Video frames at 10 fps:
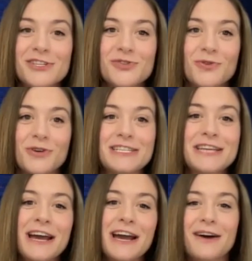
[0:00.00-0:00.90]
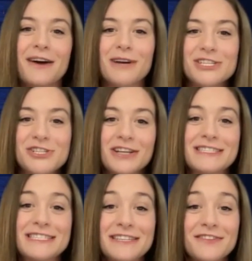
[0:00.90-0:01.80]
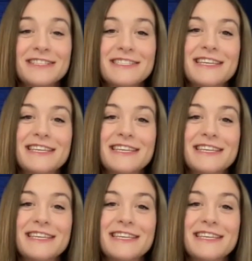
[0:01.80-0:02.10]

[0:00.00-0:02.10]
joined by John Stevens.